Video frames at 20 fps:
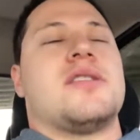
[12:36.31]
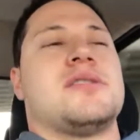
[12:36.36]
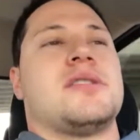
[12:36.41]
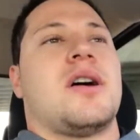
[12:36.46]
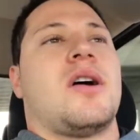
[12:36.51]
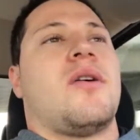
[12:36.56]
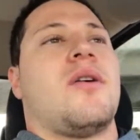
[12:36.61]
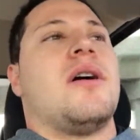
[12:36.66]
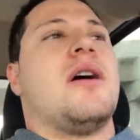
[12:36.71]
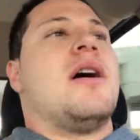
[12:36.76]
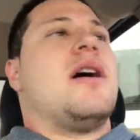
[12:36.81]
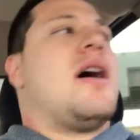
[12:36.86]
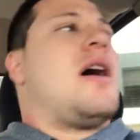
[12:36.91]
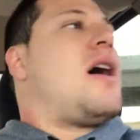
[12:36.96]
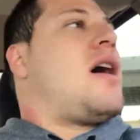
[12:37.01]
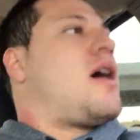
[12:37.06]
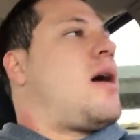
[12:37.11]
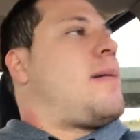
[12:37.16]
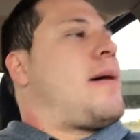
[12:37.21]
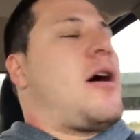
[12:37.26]
So
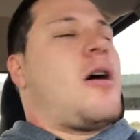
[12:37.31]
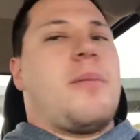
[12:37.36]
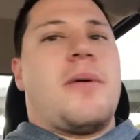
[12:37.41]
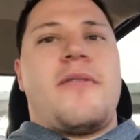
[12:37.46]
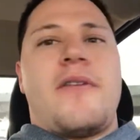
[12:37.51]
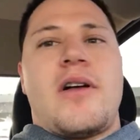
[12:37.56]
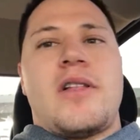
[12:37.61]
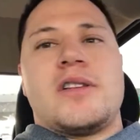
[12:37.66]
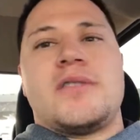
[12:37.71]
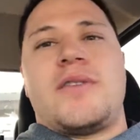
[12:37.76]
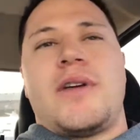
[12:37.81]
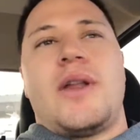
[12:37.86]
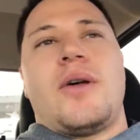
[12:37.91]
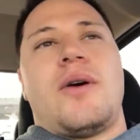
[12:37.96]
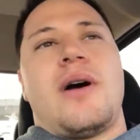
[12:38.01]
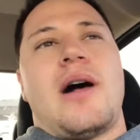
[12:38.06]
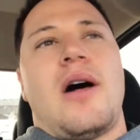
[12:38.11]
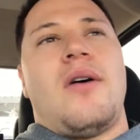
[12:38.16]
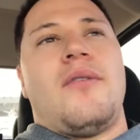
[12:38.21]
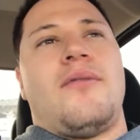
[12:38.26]
I hope you found this
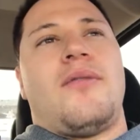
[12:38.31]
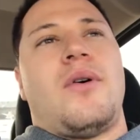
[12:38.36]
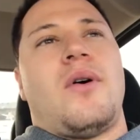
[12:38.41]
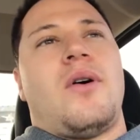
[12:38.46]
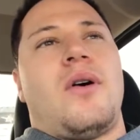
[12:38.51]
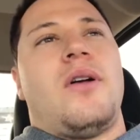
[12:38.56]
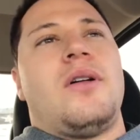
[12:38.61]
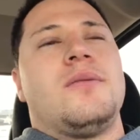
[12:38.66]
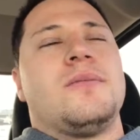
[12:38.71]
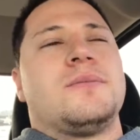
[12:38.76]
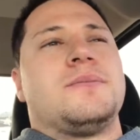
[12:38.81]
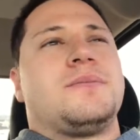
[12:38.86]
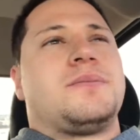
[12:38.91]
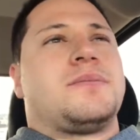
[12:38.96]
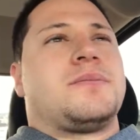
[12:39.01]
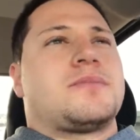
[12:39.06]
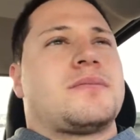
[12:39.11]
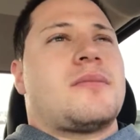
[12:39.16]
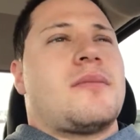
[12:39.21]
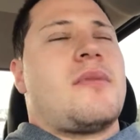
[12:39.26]
video helpful,
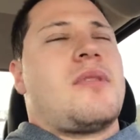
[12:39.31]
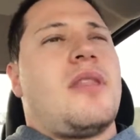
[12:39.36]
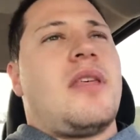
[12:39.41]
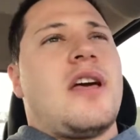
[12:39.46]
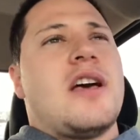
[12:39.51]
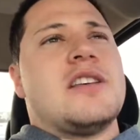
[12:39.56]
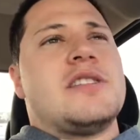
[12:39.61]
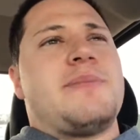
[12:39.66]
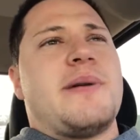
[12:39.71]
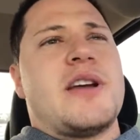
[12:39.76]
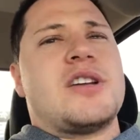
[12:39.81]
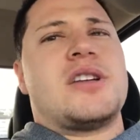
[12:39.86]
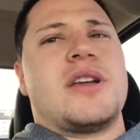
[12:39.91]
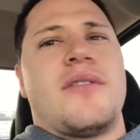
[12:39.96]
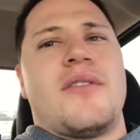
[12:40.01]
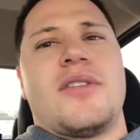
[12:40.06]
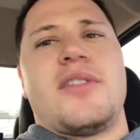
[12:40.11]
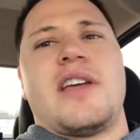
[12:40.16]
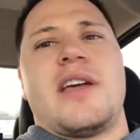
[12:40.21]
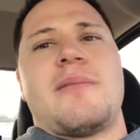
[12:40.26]
especially
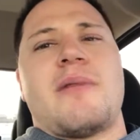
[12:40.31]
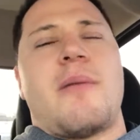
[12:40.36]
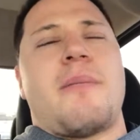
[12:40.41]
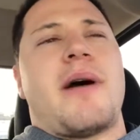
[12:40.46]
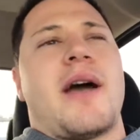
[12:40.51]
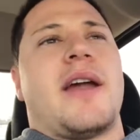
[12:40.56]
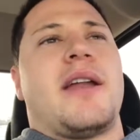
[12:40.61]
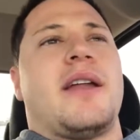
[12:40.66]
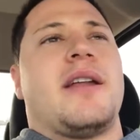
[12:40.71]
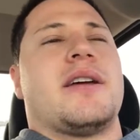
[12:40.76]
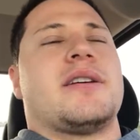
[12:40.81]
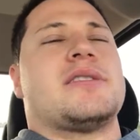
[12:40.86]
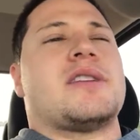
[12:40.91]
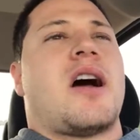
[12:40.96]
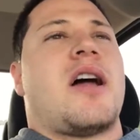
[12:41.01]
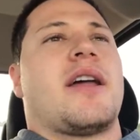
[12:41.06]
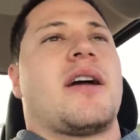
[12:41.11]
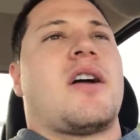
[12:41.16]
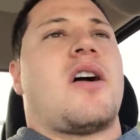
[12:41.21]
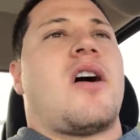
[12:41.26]
if you're thinking about buying an
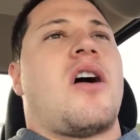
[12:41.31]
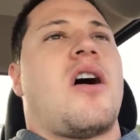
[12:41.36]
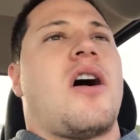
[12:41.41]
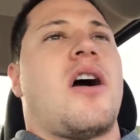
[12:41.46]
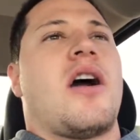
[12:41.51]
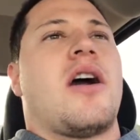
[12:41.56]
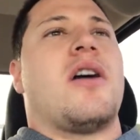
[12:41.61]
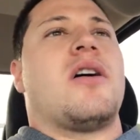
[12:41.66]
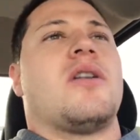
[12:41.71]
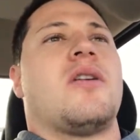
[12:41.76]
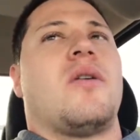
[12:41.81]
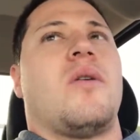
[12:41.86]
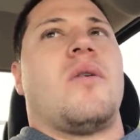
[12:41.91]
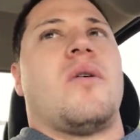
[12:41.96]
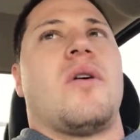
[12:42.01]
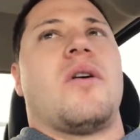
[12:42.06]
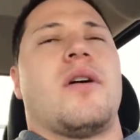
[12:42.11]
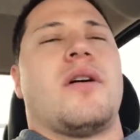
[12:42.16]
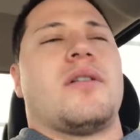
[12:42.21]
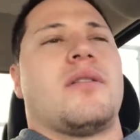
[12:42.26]
exotic car
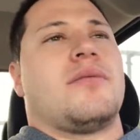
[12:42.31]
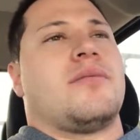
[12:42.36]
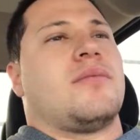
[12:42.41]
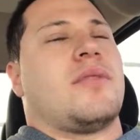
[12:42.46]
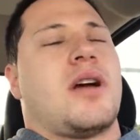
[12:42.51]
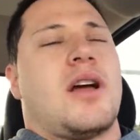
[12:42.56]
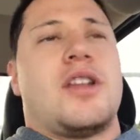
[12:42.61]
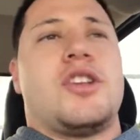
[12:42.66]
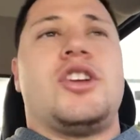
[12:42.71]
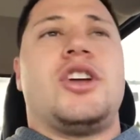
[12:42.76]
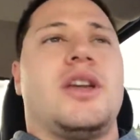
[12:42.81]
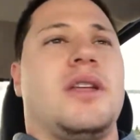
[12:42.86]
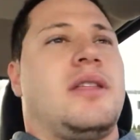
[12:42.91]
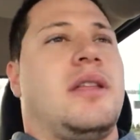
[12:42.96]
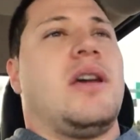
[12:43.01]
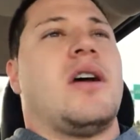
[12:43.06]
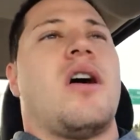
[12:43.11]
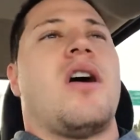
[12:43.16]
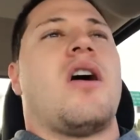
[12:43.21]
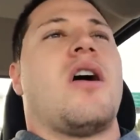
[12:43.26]
or a
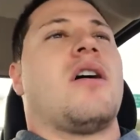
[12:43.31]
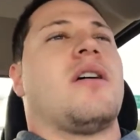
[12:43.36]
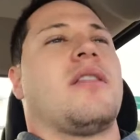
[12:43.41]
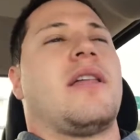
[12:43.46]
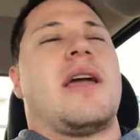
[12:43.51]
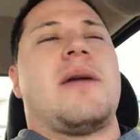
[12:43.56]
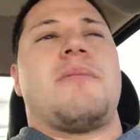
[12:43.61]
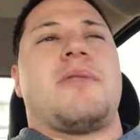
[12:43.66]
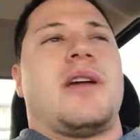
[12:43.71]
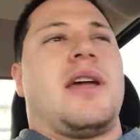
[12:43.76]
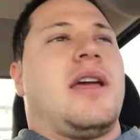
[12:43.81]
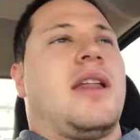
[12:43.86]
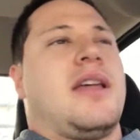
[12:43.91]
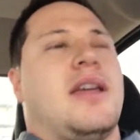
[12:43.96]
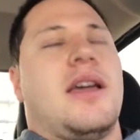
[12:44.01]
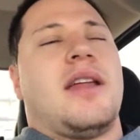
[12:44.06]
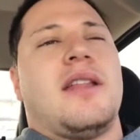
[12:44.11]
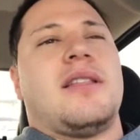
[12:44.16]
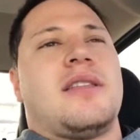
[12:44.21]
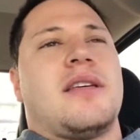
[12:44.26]
GT-R,
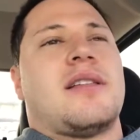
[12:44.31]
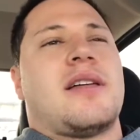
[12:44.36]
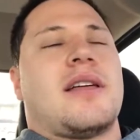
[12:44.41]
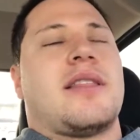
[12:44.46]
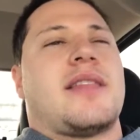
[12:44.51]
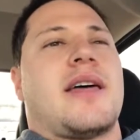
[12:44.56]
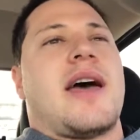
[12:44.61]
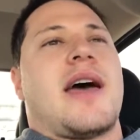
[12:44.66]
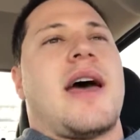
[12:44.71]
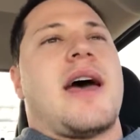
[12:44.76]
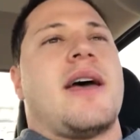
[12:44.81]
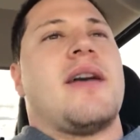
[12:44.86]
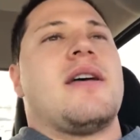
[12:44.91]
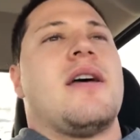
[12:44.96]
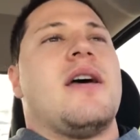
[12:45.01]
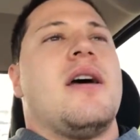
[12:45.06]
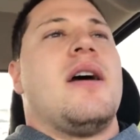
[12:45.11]
Lamborghini, anything like that.